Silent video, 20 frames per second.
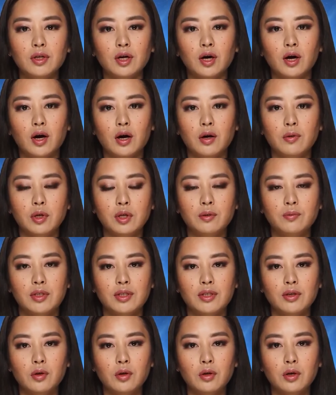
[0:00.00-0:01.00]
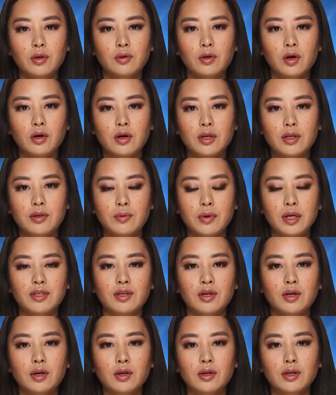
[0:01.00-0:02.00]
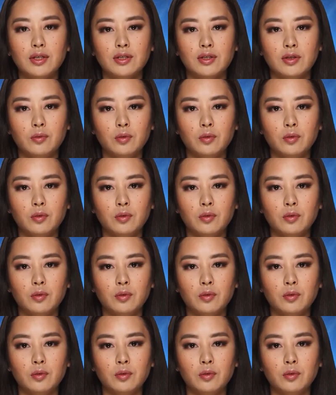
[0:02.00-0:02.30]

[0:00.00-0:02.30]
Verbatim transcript: All public schools in Lawrence, Massachusetts